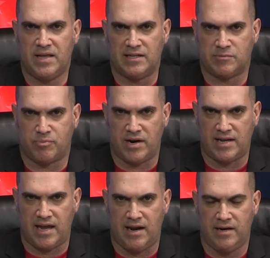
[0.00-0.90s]
it's
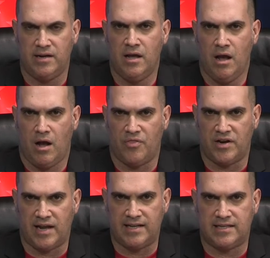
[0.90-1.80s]
predicated on the
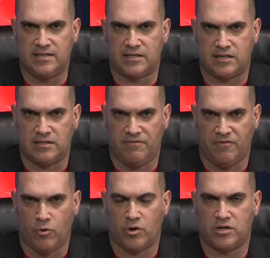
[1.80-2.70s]
1964